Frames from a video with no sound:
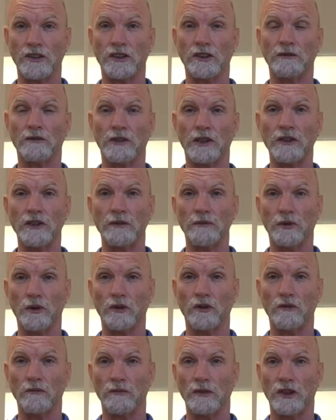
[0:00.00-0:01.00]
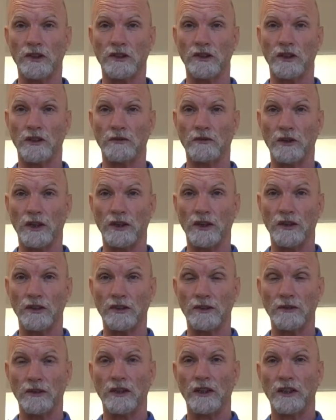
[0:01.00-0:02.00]
It's a very important muscle in
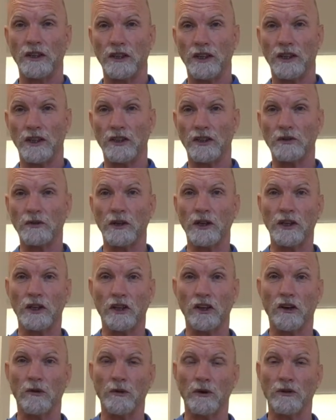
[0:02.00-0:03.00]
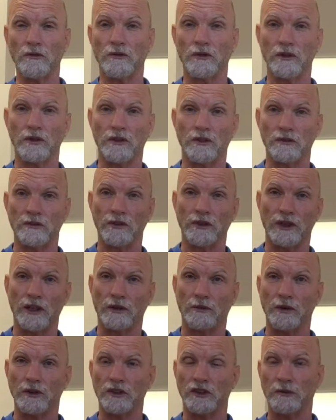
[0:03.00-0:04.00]
runners, and it's quite common for
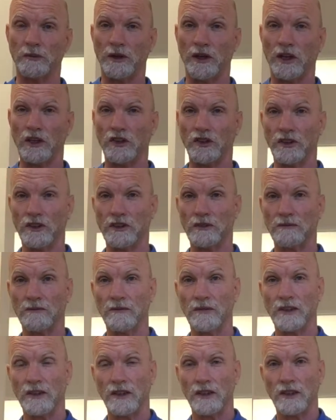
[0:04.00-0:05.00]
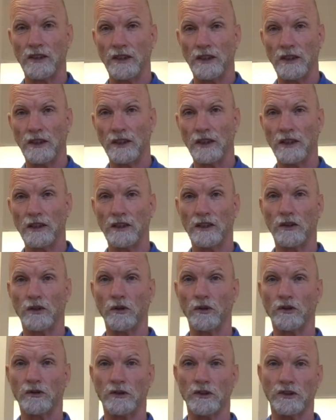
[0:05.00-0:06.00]
that one to be injured. And of
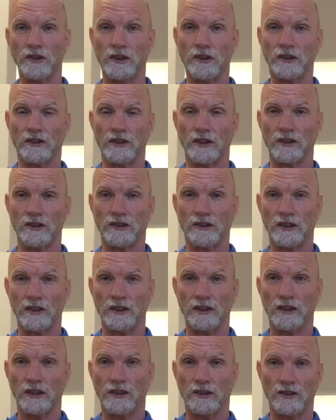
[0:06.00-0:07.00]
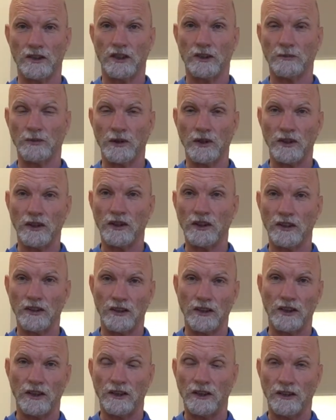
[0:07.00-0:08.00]
course, because it sits behind
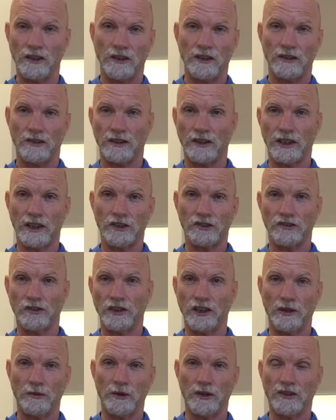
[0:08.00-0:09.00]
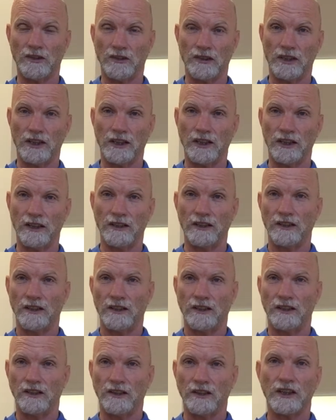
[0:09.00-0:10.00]
the gastrocnemius there,
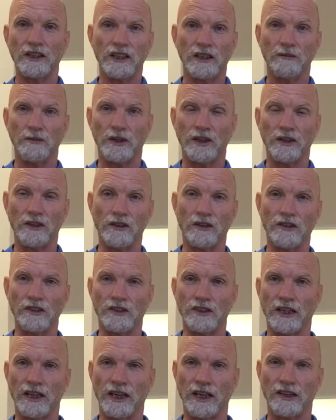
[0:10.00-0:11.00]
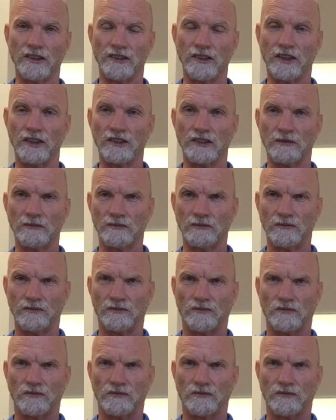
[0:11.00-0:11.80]
it can be hard to access.